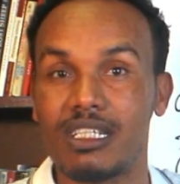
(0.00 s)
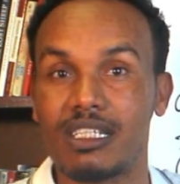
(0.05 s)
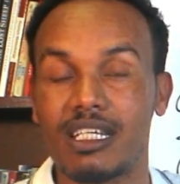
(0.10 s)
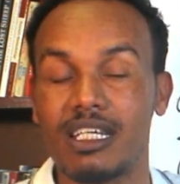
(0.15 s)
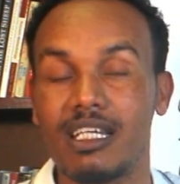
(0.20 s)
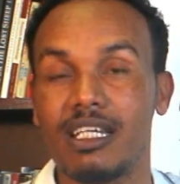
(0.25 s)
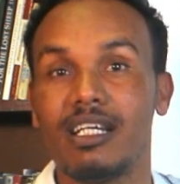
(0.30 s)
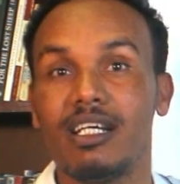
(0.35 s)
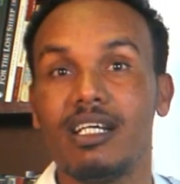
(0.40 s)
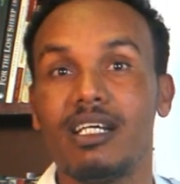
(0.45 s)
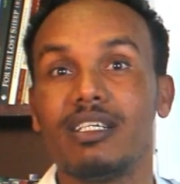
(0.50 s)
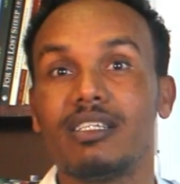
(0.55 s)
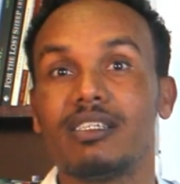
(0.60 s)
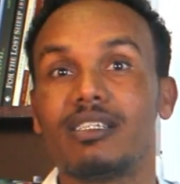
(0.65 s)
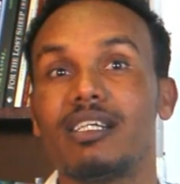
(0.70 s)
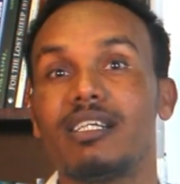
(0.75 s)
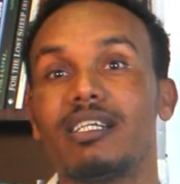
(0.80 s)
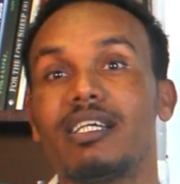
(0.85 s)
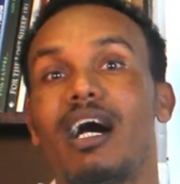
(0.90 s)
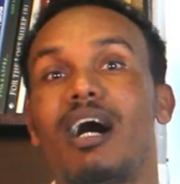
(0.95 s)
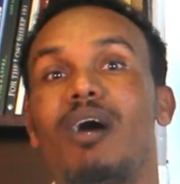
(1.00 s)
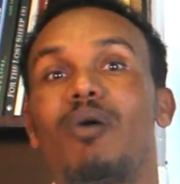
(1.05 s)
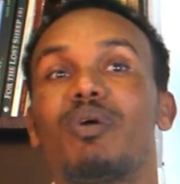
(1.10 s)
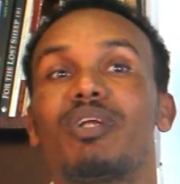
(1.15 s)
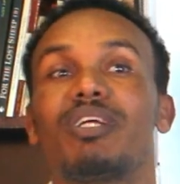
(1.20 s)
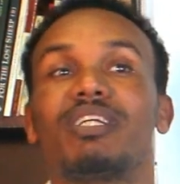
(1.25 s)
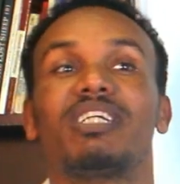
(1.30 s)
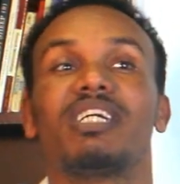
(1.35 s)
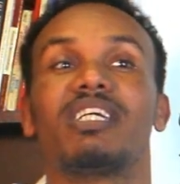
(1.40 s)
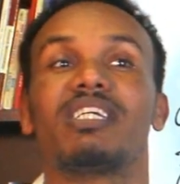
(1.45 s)
see. So let's see. I
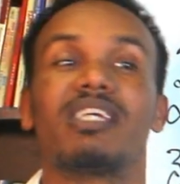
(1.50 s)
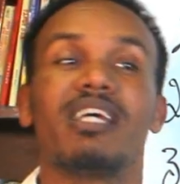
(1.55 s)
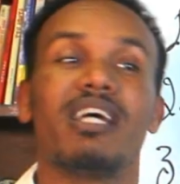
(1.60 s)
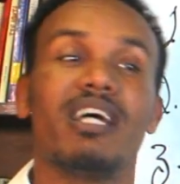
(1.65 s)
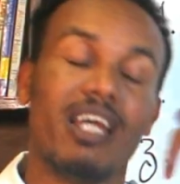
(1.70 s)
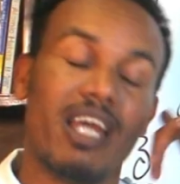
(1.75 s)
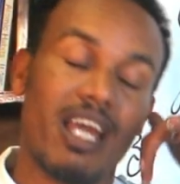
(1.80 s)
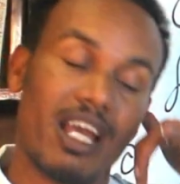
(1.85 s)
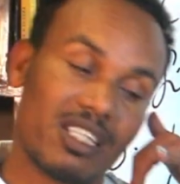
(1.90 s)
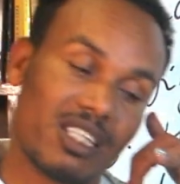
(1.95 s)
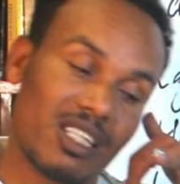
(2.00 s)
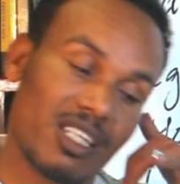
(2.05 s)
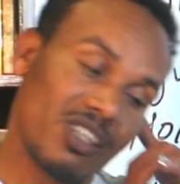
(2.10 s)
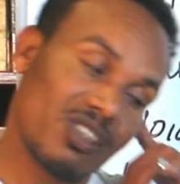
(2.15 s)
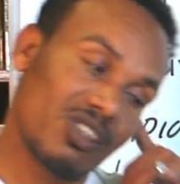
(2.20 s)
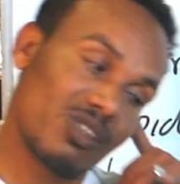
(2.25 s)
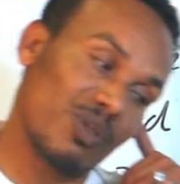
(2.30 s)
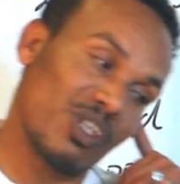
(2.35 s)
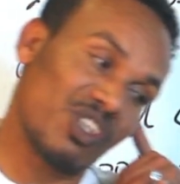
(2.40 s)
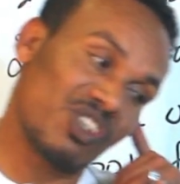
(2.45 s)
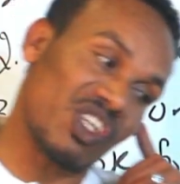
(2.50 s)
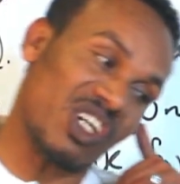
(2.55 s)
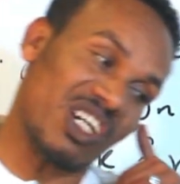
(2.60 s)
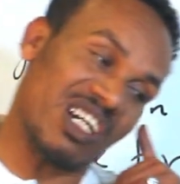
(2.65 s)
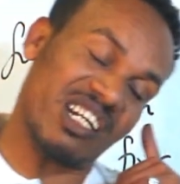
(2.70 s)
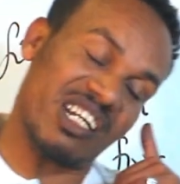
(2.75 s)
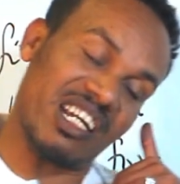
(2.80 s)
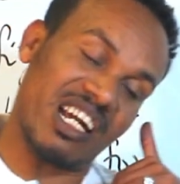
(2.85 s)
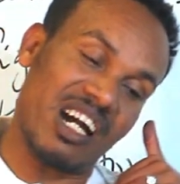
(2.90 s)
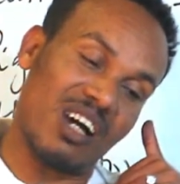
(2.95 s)
want to just excuse me,
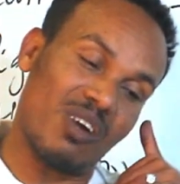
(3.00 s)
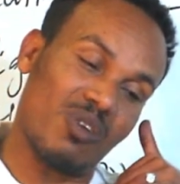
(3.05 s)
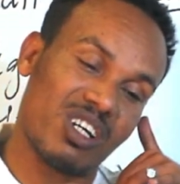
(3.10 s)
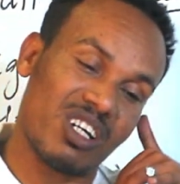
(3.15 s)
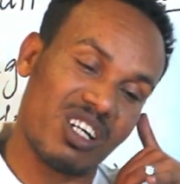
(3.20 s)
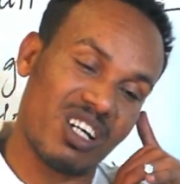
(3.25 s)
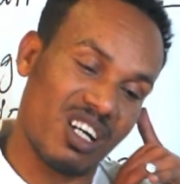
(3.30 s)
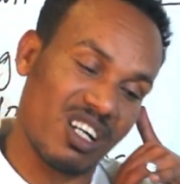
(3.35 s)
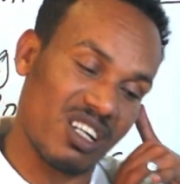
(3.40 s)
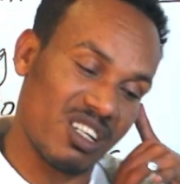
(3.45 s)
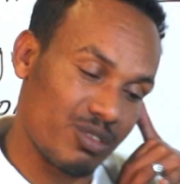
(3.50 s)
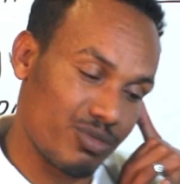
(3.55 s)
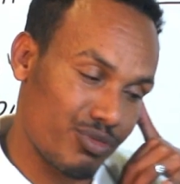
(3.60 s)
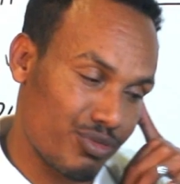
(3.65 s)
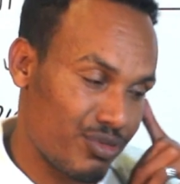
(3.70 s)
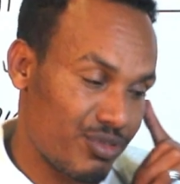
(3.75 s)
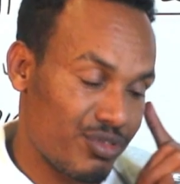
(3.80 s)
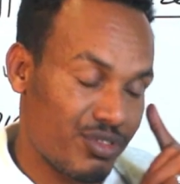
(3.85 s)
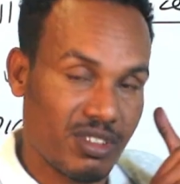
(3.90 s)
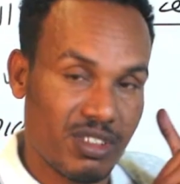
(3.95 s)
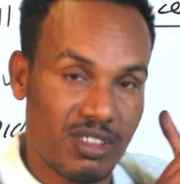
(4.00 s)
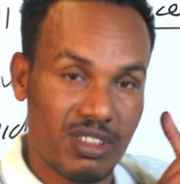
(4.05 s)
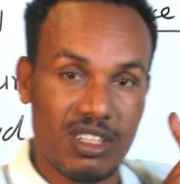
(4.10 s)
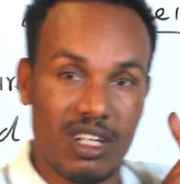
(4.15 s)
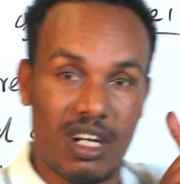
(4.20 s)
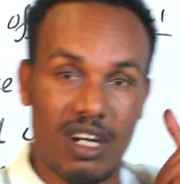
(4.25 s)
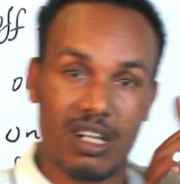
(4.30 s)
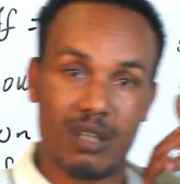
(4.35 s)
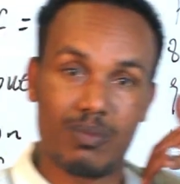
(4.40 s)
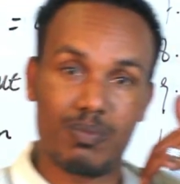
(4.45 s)
sir. Yeah, I want to call off
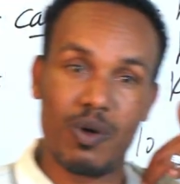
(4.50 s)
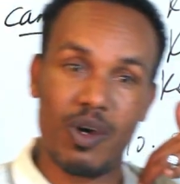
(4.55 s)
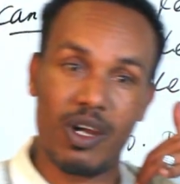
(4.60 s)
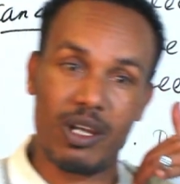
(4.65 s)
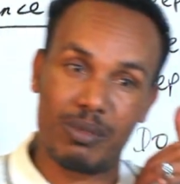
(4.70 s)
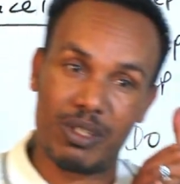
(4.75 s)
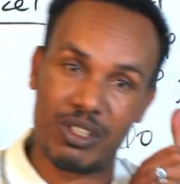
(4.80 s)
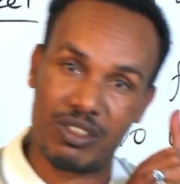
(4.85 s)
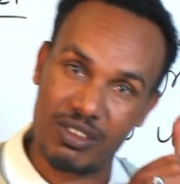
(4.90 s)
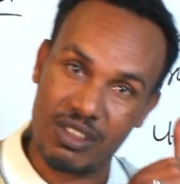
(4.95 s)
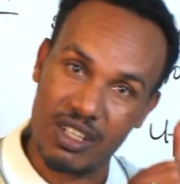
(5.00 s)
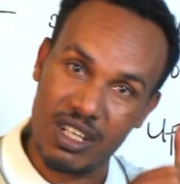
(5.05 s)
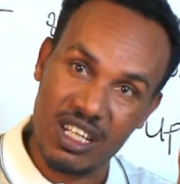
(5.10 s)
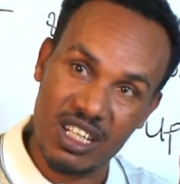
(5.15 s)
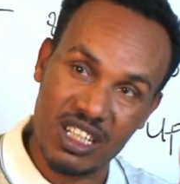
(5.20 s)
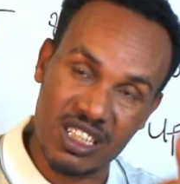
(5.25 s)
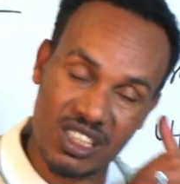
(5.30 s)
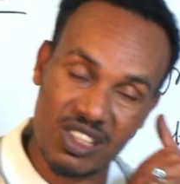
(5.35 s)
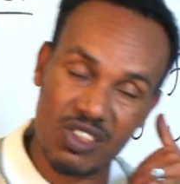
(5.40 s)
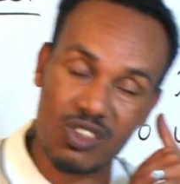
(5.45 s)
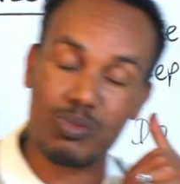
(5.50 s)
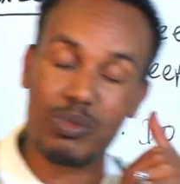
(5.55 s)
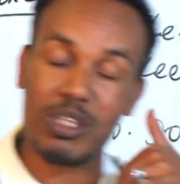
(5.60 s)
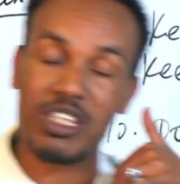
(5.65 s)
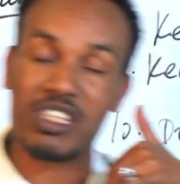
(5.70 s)
our appointment. Excuse